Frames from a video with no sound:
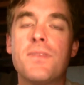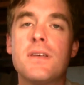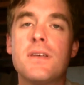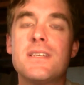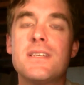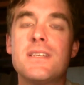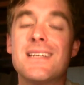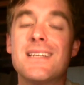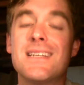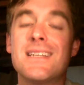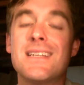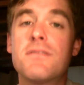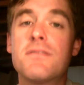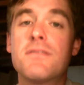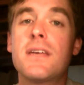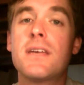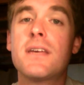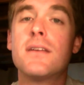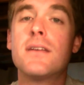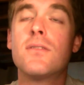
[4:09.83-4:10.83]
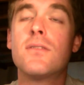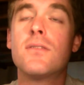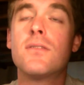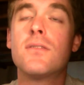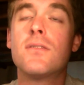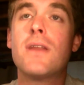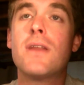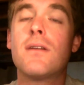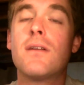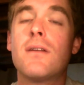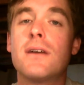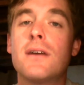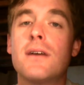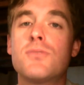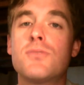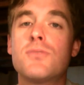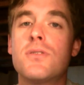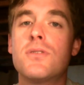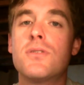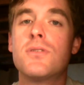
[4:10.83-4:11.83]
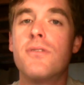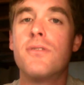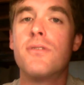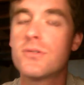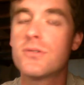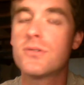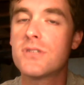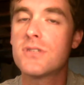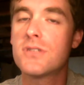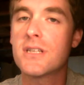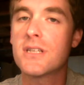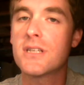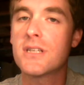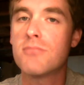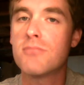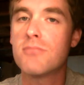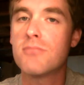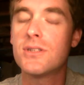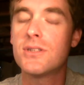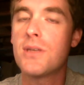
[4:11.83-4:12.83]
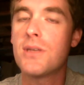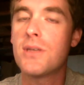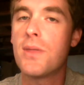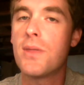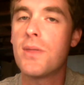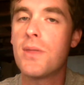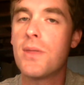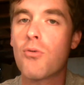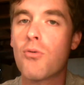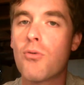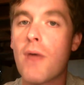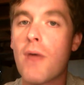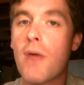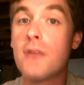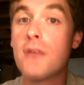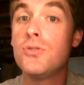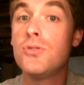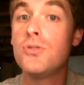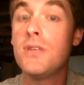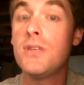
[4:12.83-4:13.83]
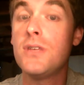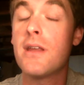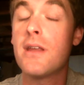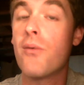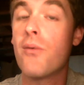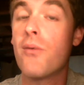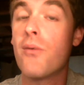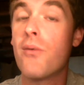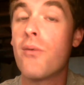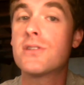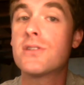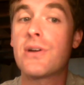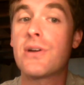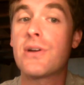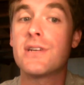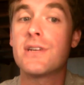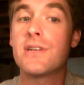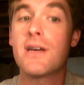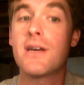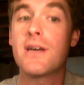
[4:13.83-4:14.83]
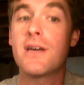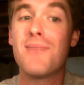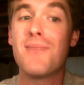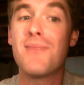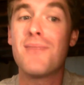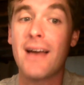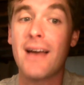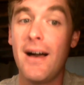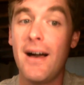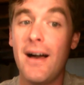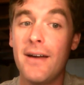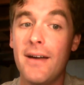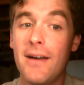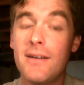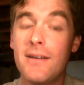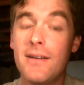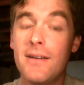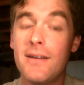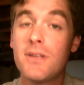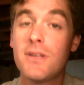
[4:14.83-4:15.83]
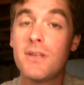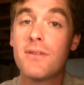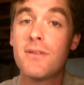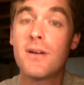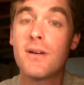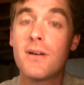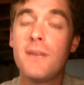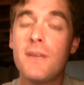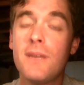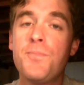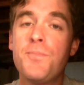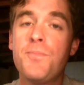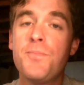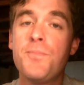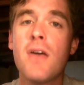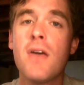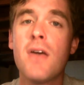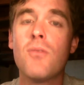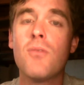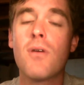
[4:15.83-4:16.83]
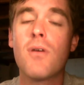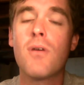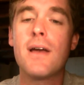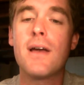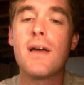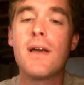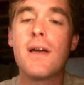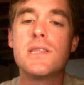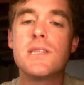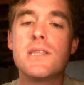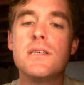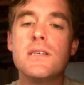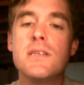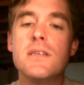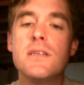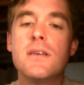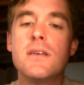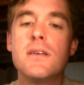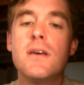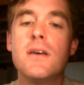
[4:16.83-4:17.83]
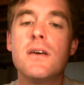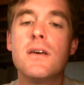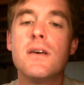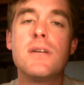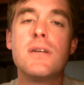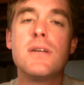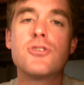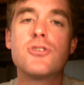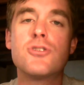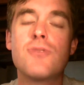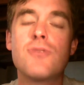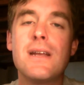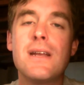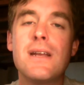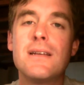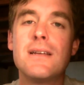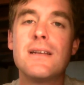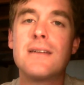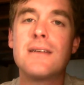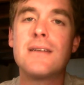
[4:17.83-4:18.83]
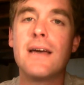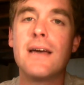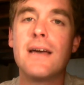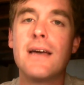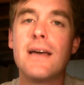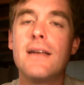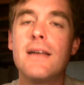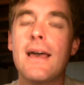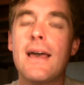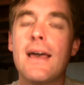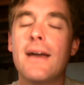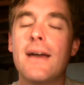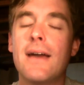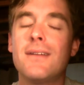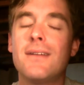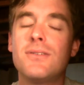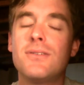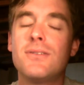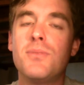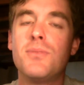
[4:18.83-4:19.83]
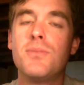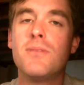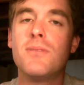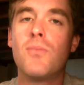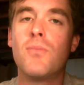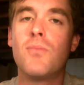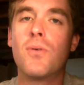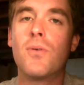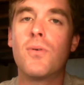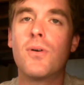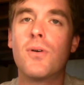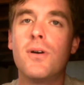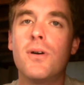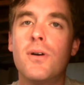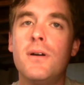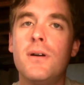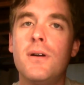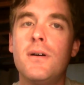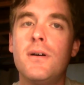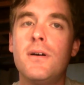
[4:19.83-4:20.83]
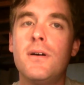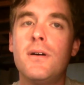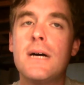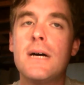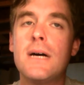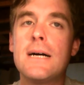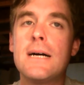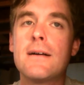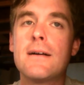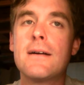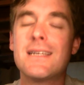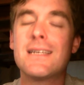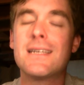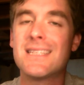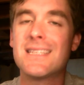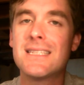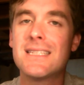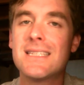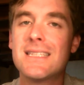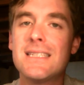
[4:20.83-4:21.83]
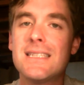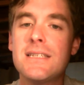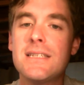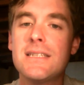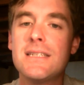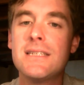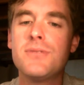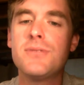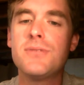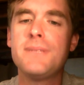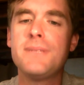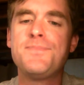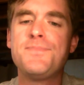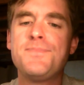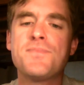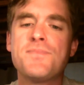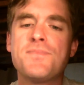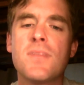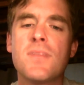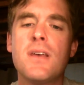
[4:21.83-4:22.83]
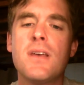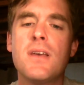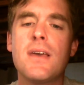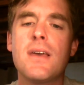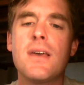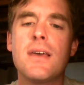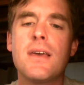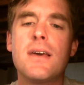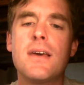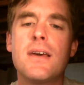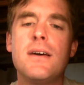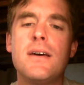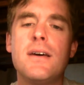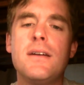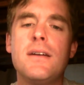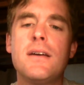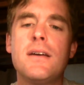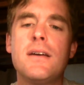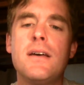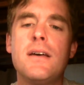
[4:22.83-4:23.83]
significant weight loss within the first 6 months, and then gradually that weight started to come back on, believe it or not. Whereas the Mediterranean diet had a little bit more consistency to it. And